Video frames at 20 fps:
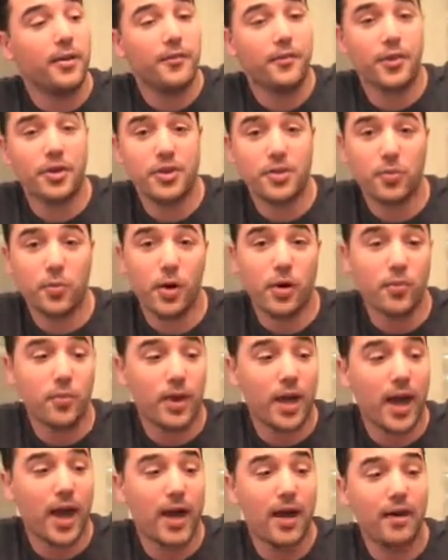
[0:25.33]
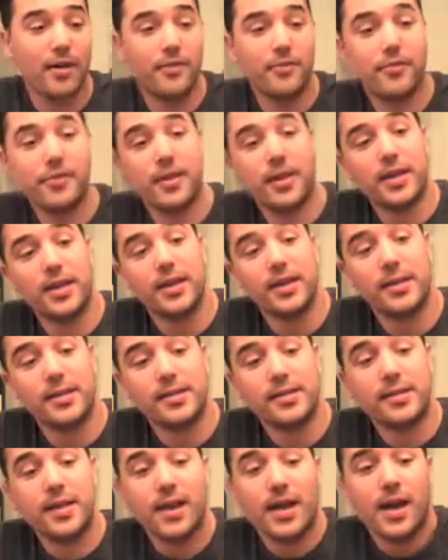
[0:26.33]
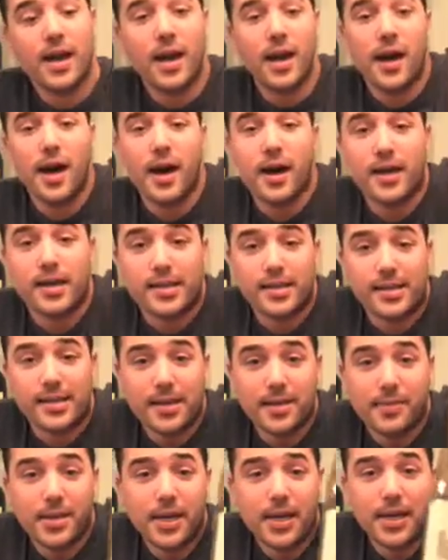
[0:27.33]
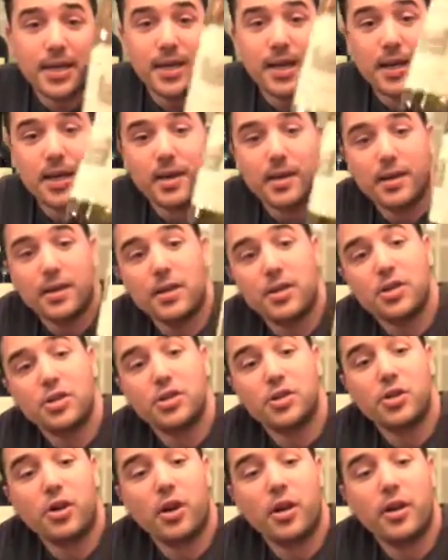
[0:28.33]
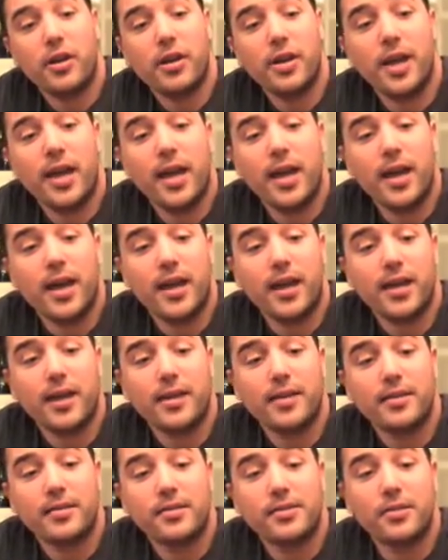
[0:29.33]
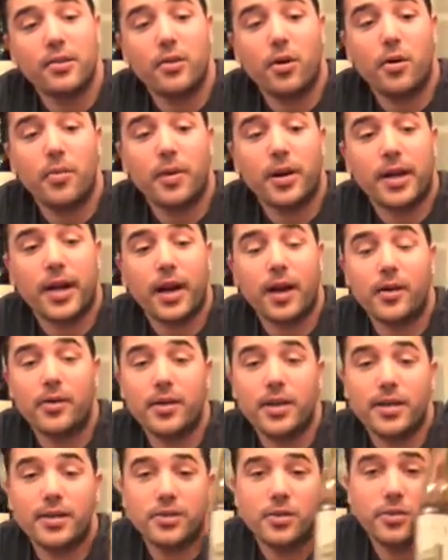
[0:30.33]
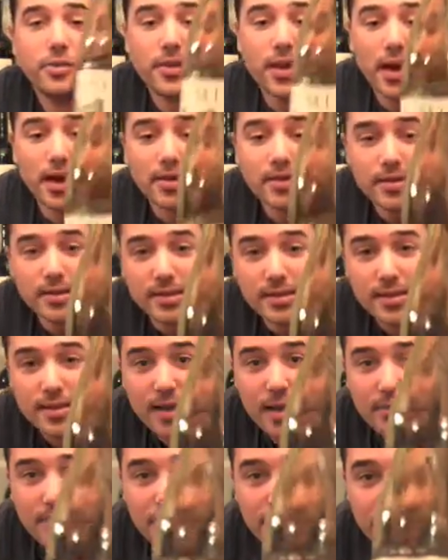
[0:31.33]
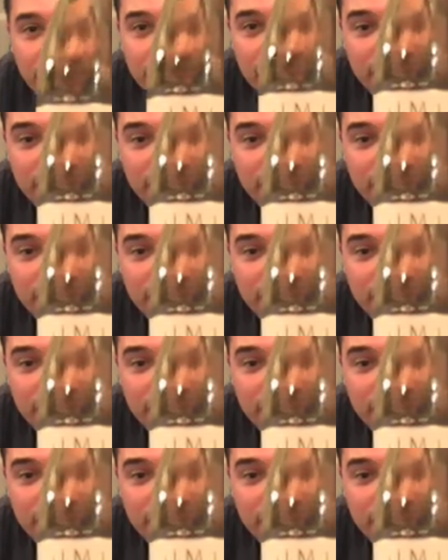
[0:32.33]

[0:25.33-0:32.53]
First one we have is a Simi Chardonnay, Sonoma County, 2007.